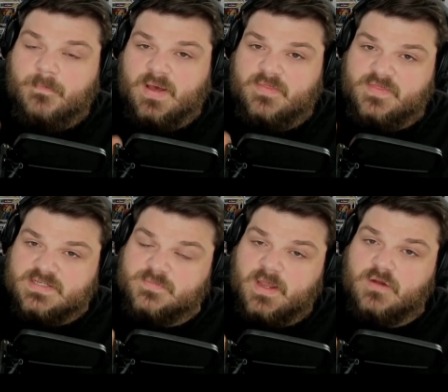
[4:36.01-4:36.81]
But
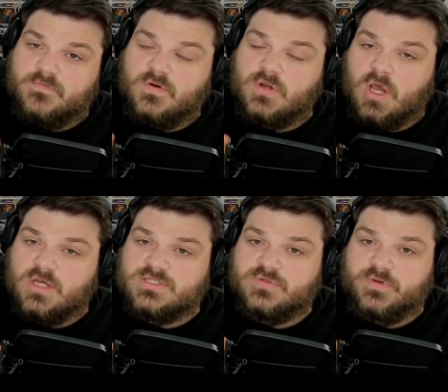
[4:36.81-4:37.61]
this microphone
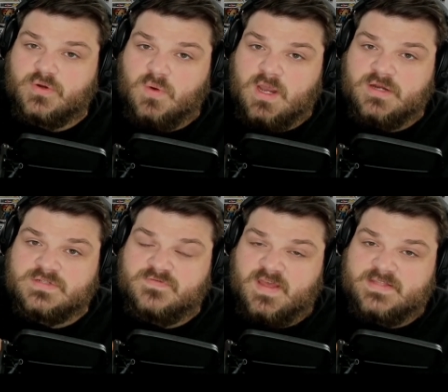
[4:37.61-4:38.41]
also
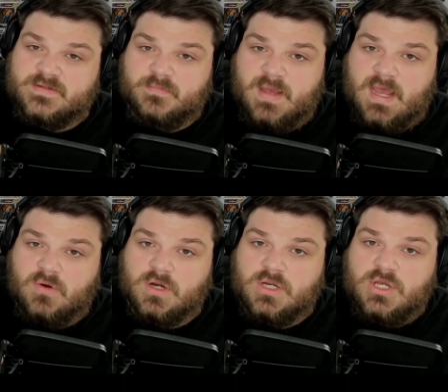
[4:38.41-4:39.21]
requires phantom power.